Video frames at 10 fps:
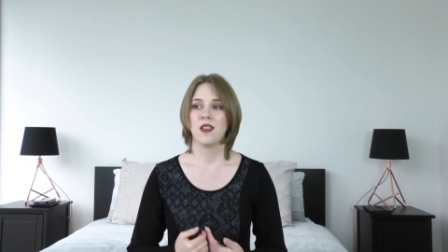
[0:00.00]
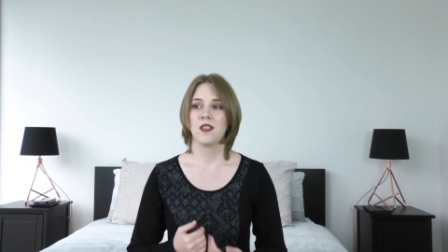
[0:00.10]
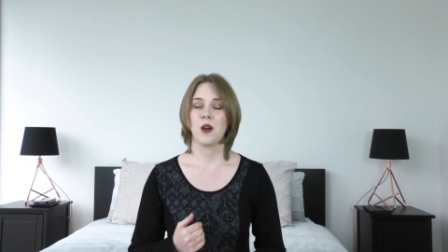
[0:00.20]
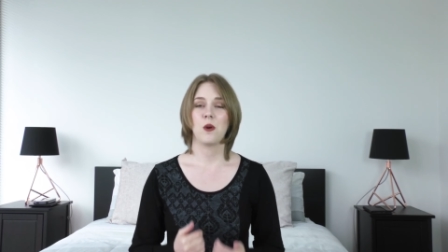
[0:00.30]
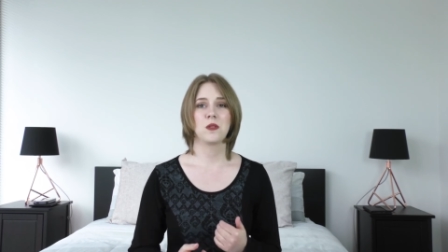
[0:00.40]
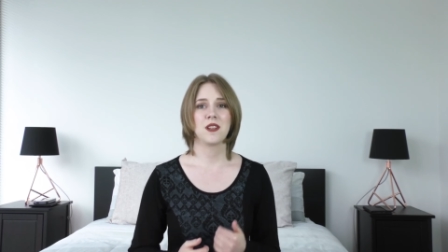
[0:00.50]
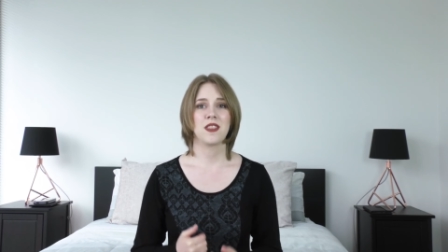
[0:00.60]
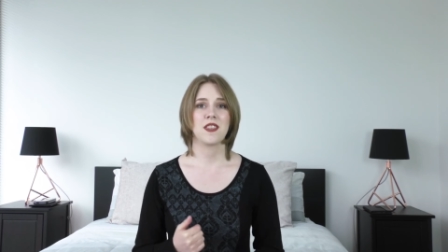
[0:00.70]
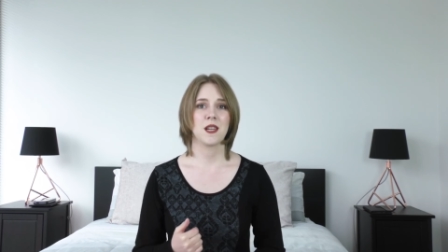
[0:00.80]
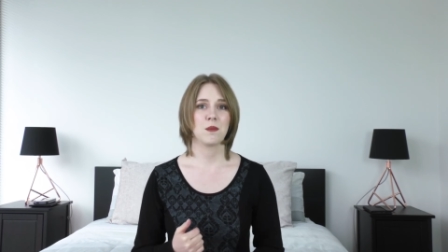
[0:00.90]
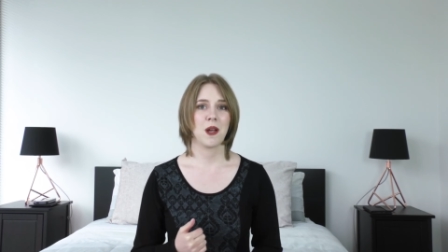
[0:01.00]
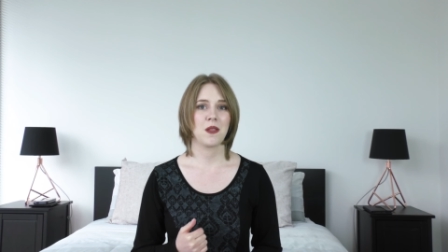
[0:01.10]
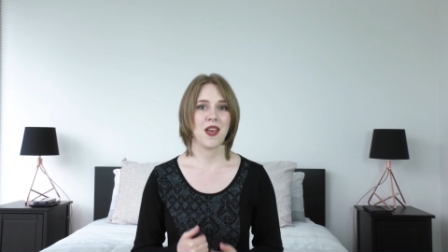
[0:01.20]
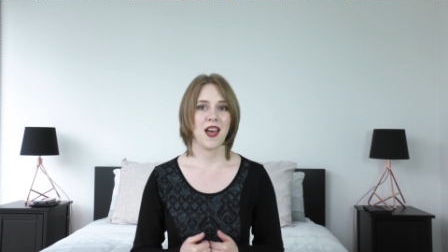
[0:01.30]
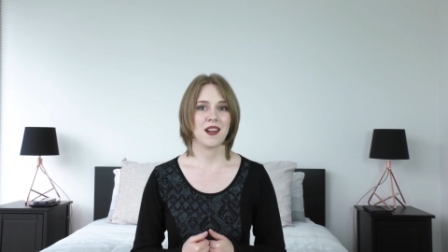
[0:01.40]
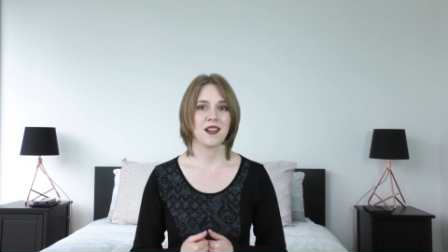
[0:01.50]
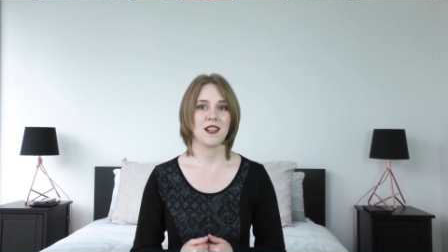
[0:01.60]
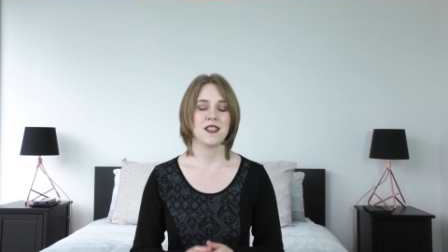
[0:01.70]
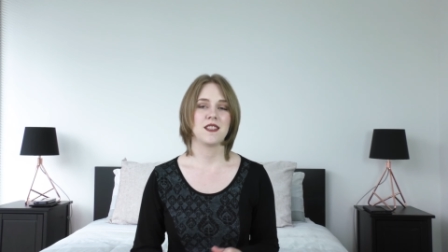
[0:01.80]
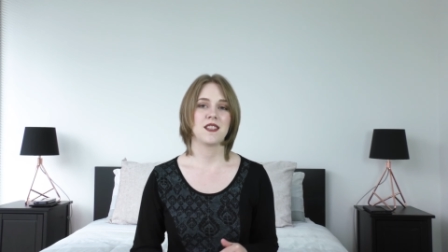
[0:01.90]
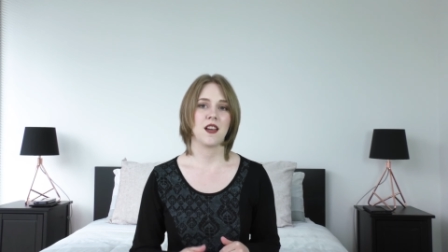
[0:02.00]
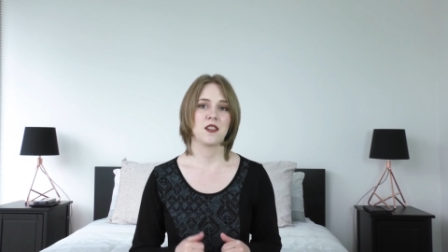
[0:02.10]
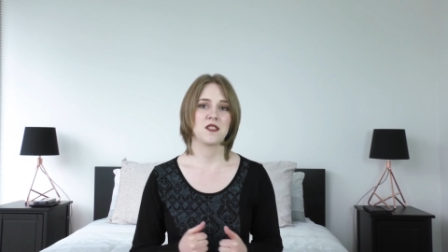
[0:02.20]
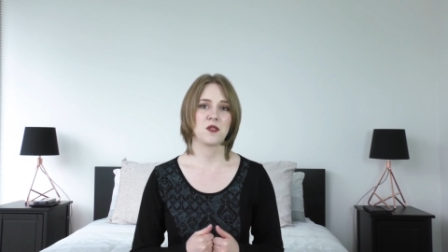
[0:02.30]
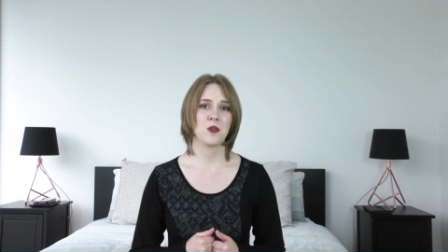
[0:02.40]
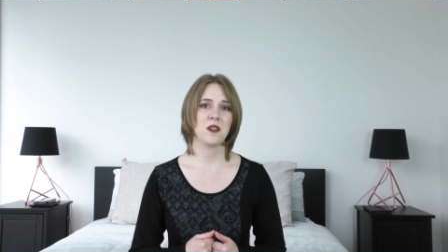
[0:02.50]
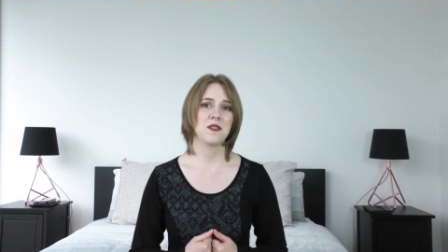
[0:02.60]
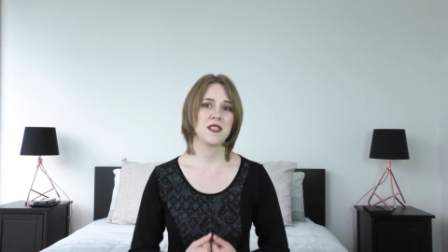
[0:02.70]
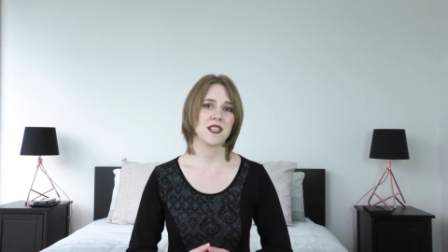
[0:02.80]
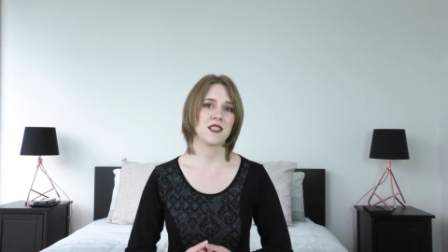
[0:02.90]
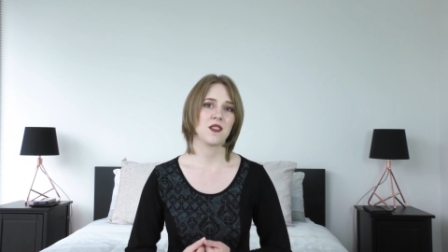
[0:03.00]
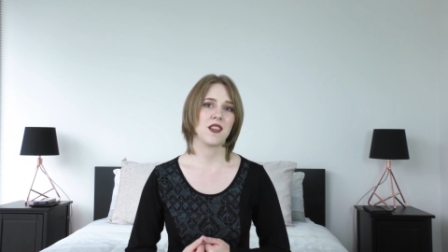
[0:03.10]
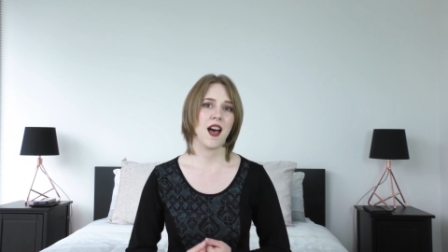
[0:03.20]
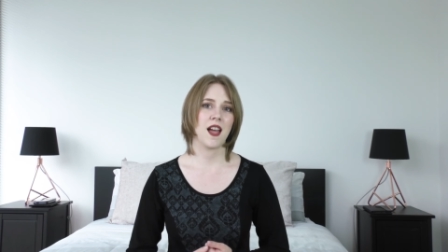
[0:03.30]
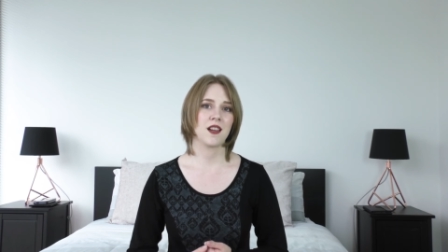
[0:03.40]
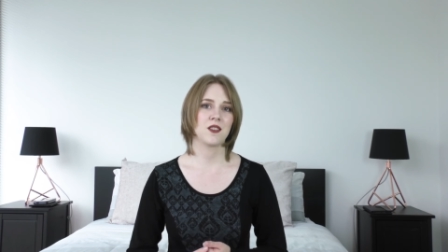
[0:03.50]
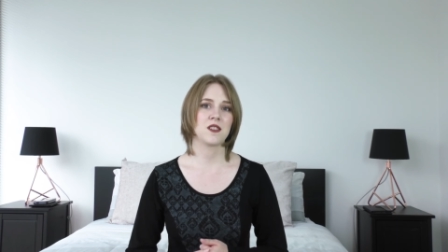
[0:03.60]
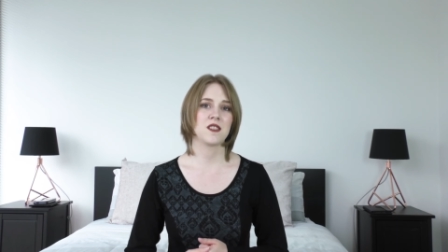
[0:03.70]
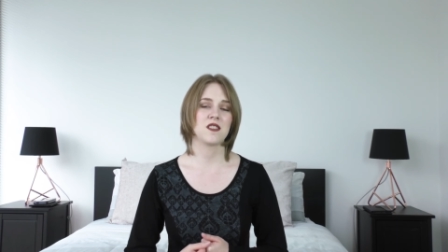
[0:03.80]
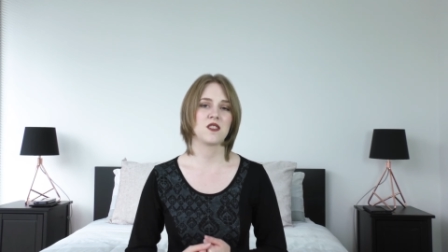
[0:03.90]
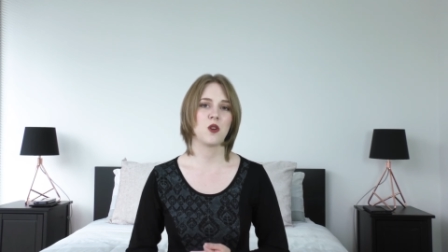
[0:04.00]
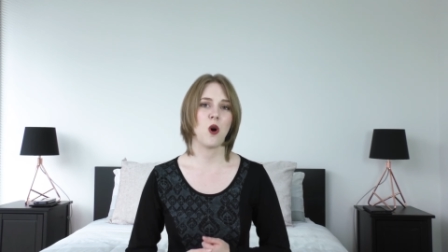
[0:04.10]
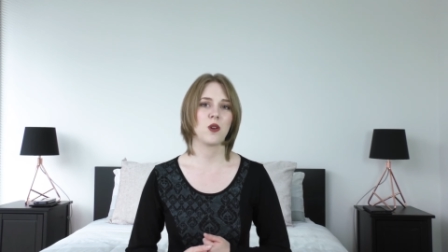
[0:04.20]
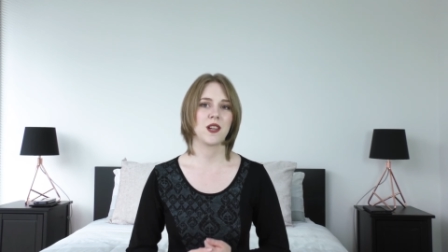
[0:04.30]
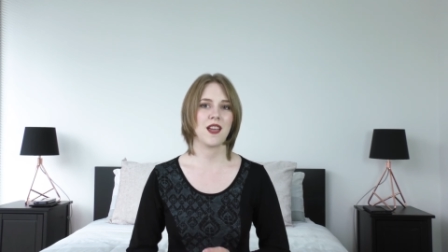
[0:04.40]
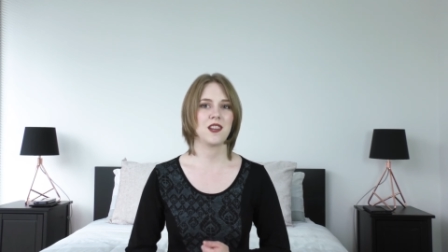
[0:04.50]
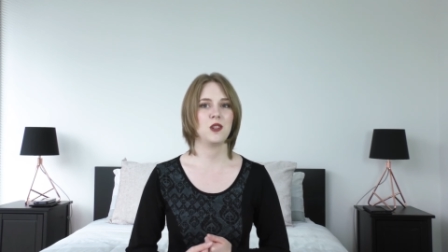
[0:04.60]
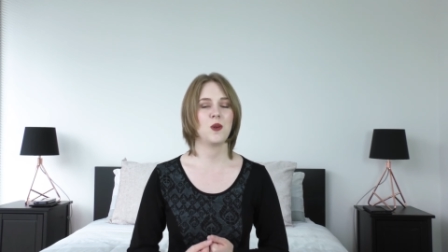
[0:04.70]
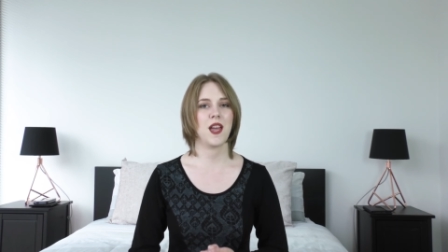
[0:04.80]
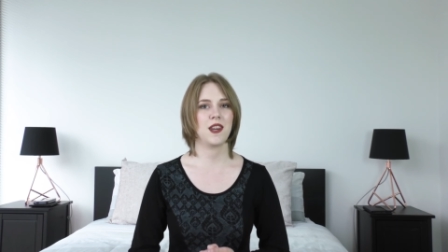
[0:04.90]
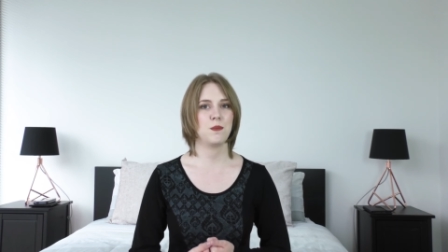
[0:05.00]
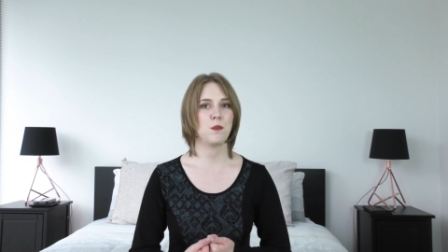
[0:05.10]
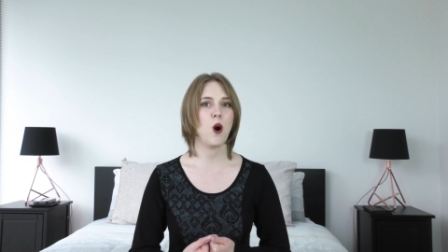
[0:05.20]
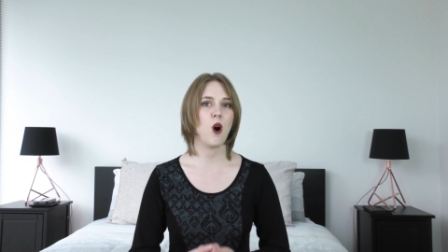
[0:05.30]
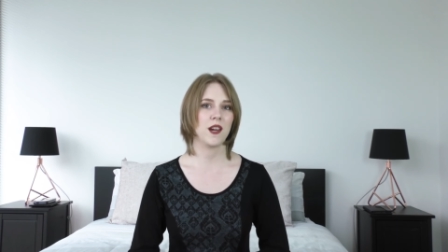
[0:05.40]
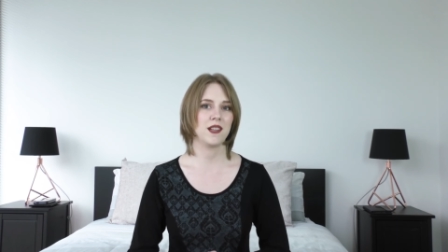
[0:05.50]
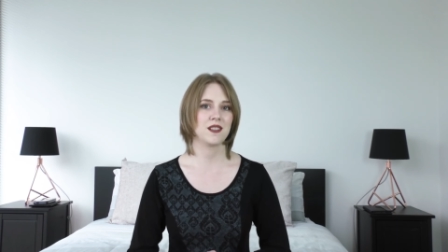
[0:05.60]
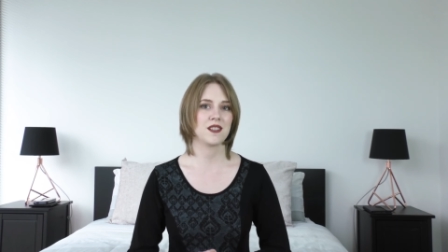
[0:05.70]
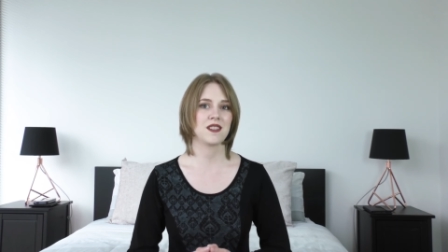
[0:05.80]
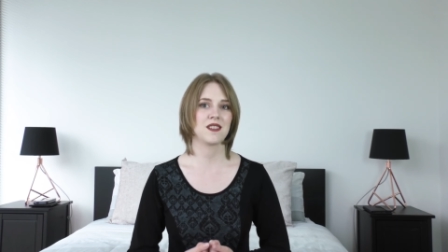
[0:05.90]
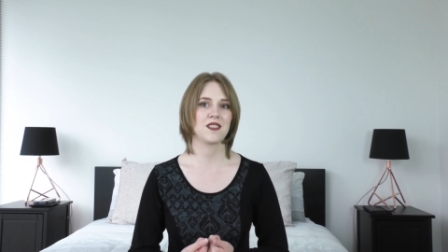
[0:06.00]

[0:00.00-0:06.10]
The only thing about that is a score of 6 on the IELTS does not get you any points